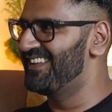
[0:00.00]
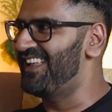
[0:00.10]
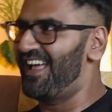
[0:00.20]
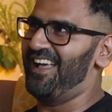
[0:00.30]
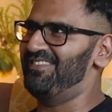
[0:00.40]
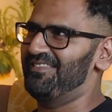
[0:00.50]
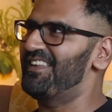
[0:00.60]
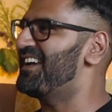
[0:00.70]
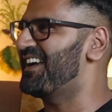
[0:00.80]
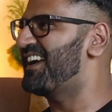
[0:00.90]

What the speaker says: What do you say on that?